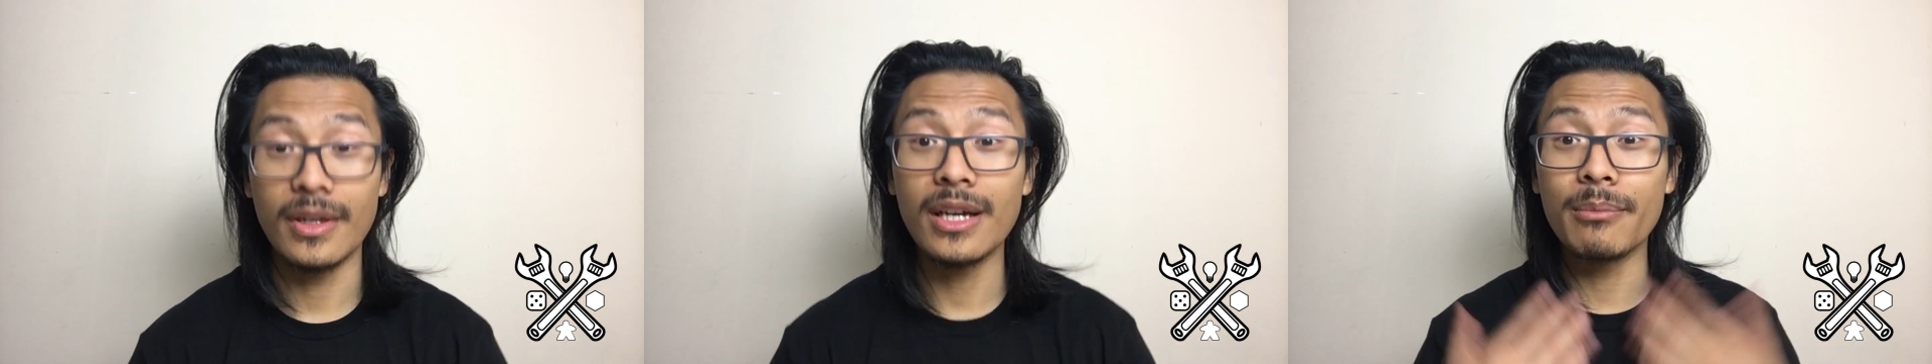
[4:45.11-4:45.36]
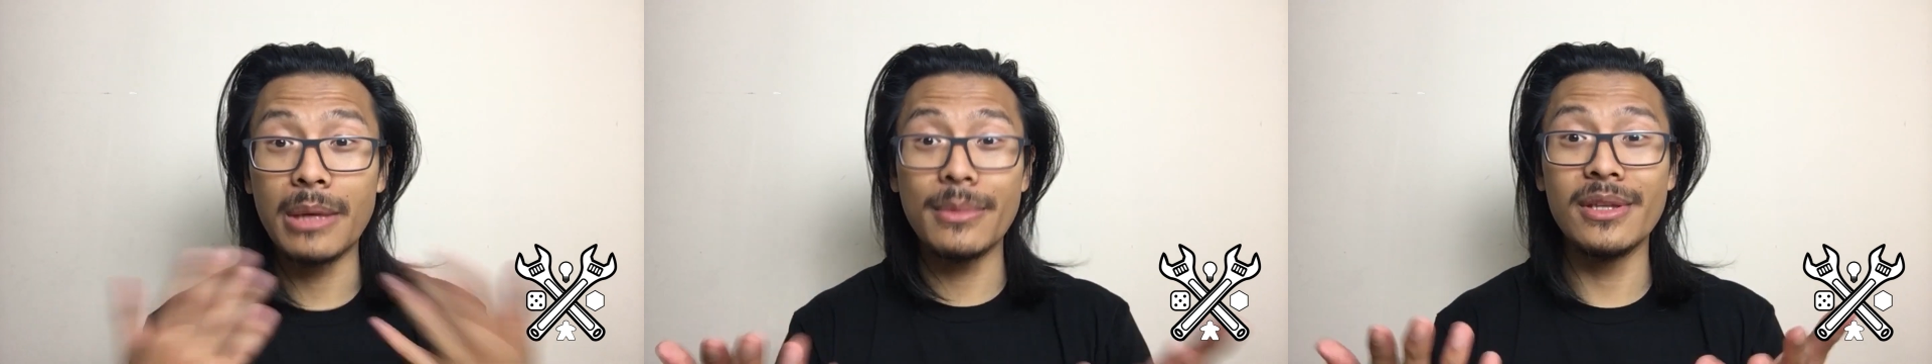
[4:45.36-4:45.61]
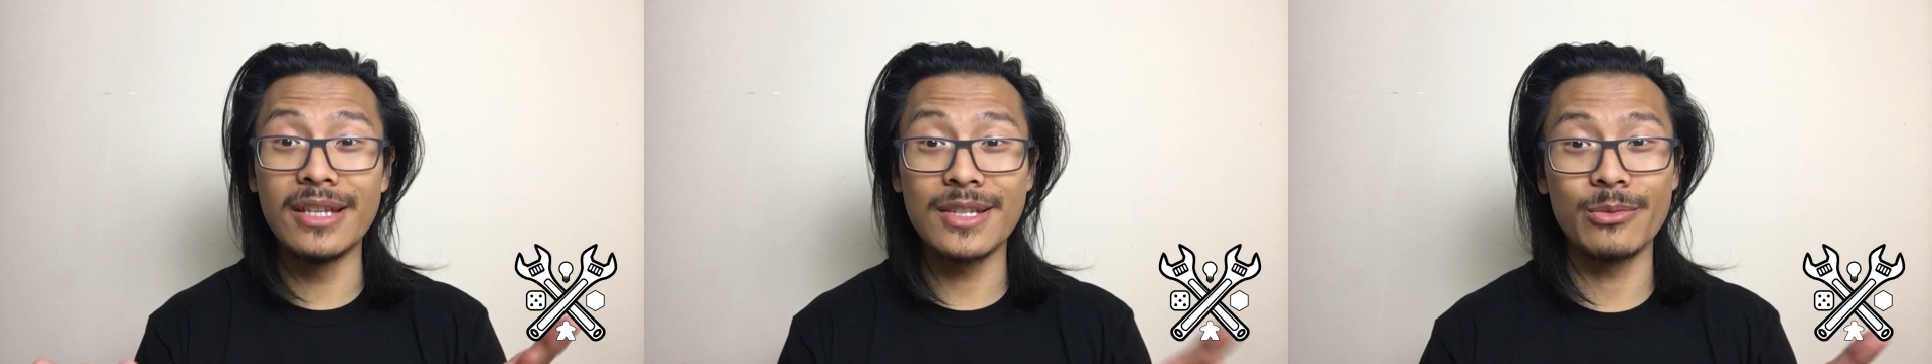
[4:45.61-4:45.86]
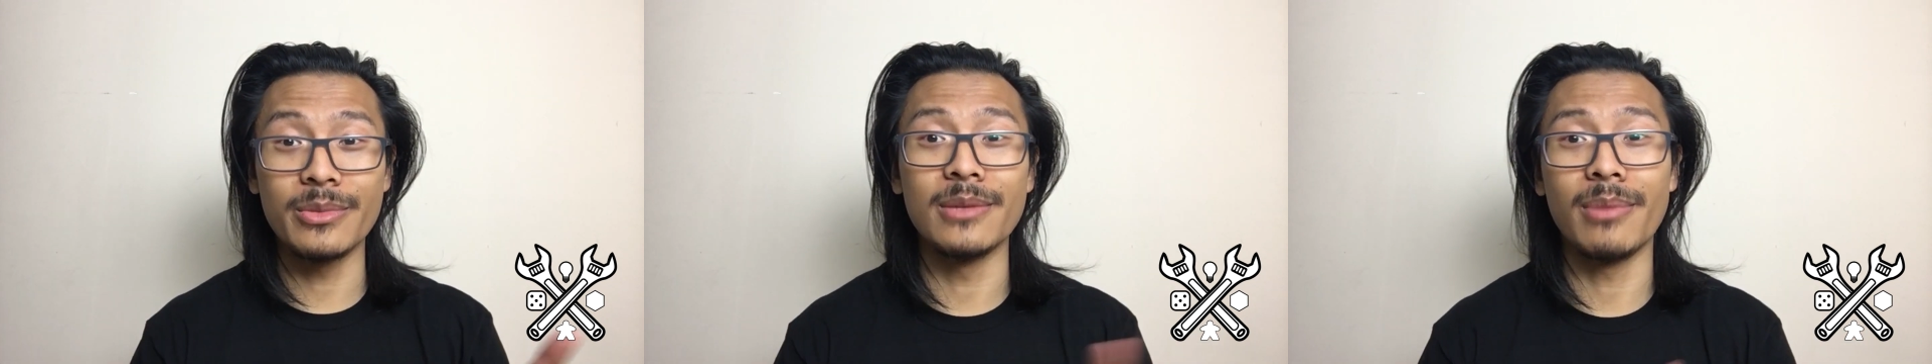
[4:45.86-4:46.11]
Maybe this will
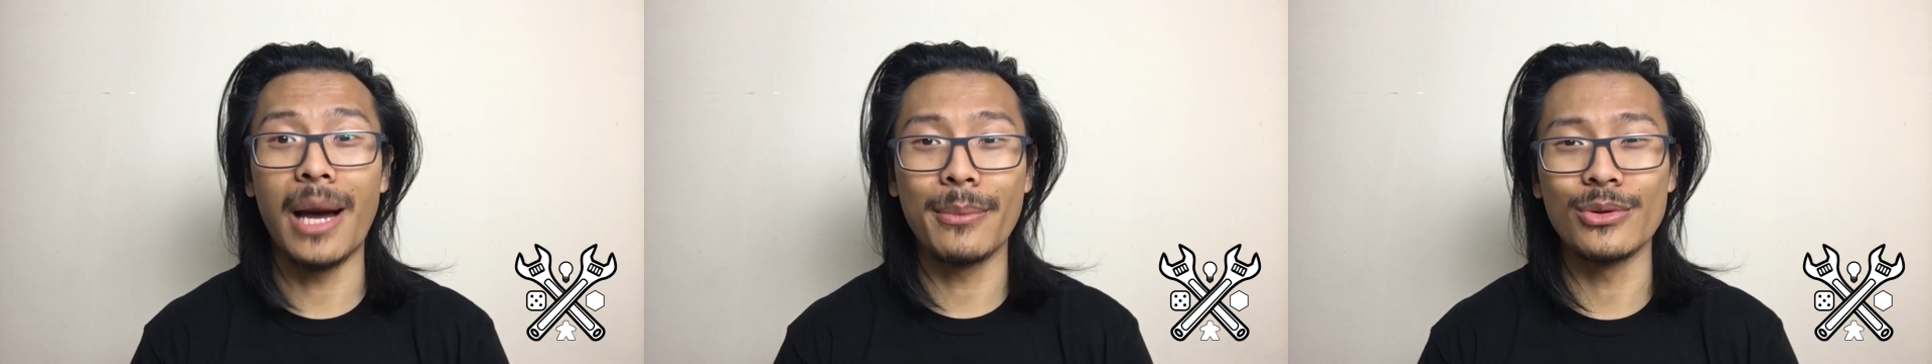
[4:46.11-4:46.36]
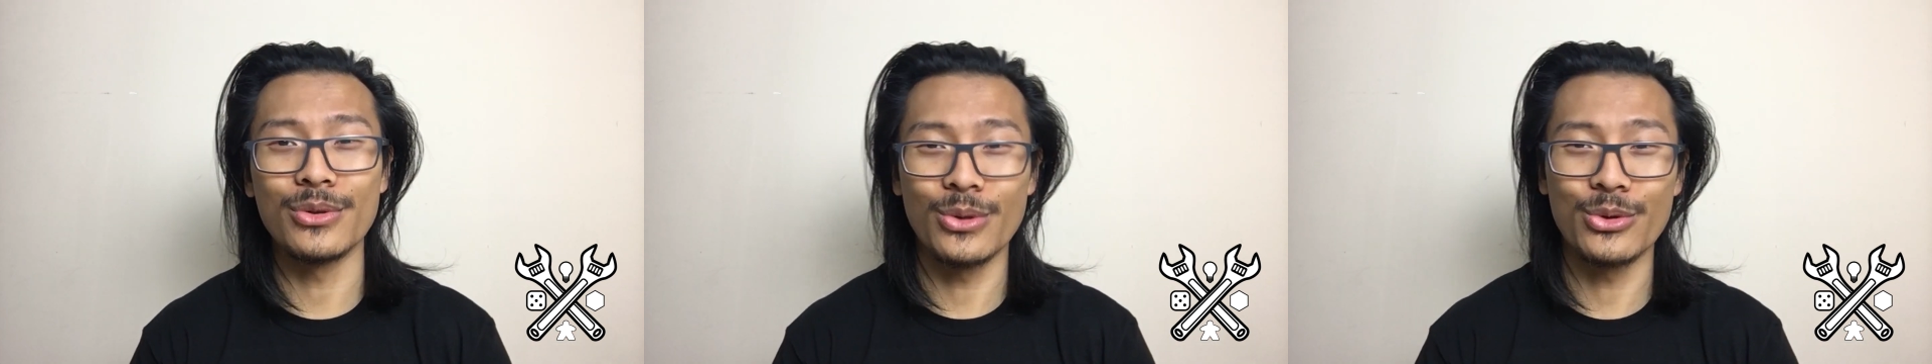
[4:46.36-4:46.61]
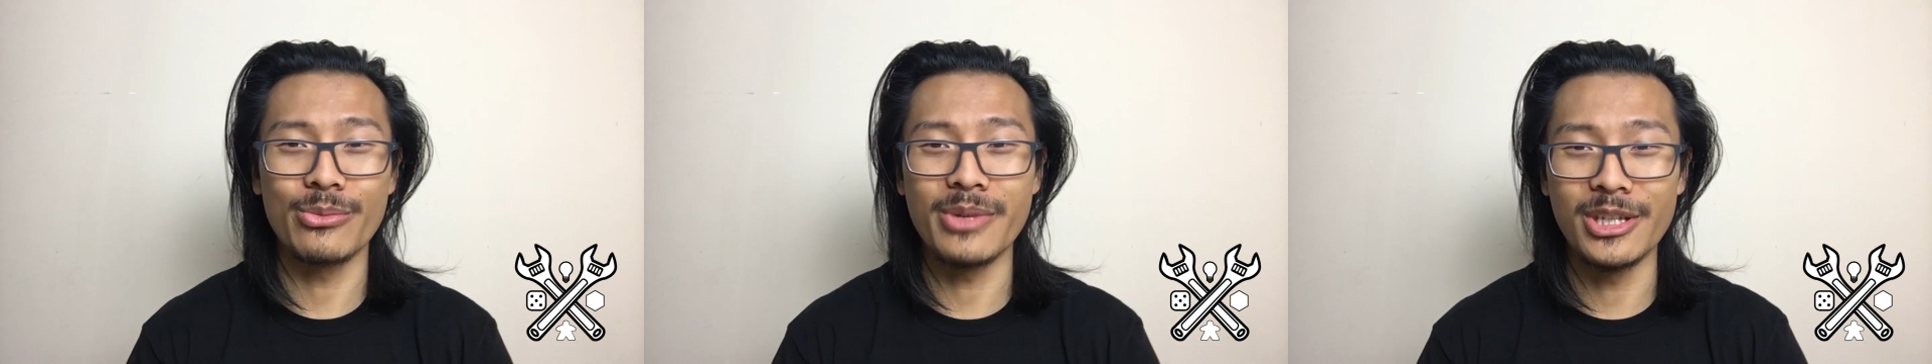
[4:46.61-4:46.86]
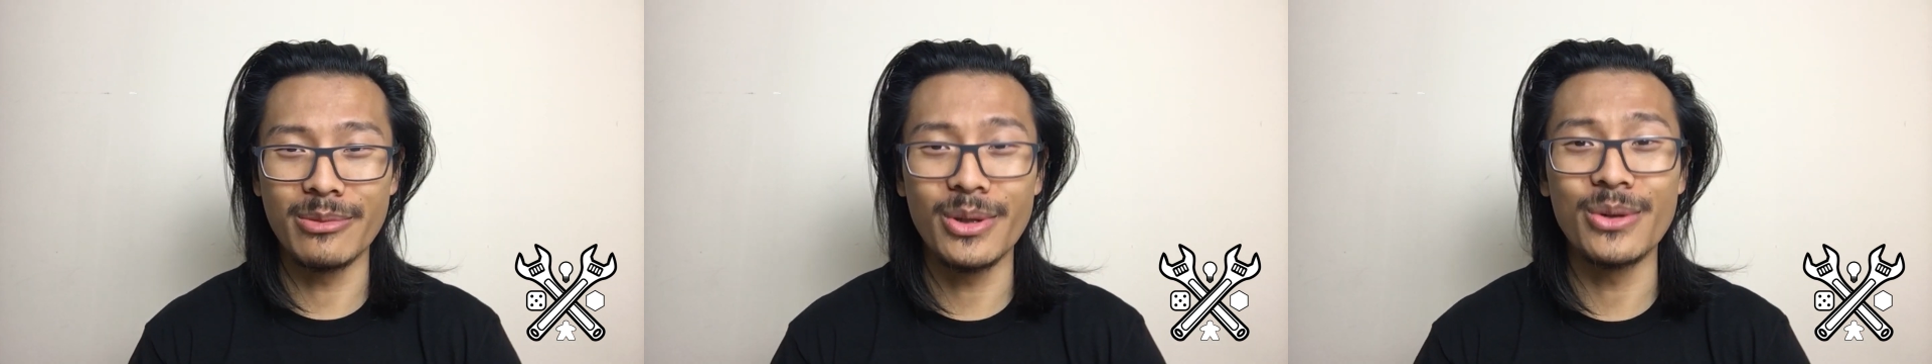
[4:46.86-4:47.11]
be a popular social
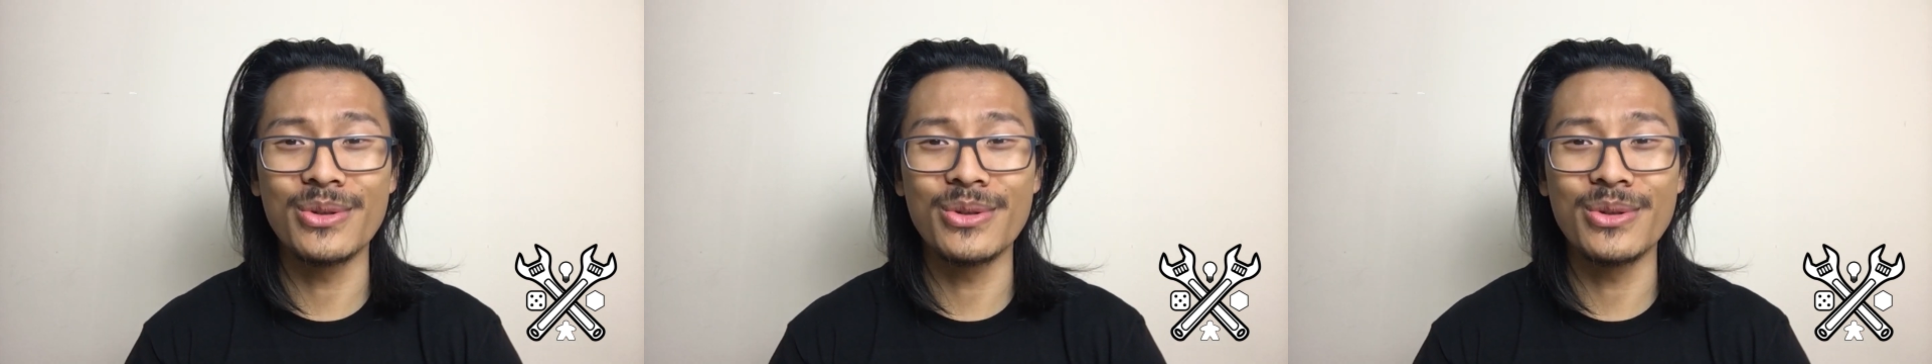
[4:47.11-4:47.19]
media post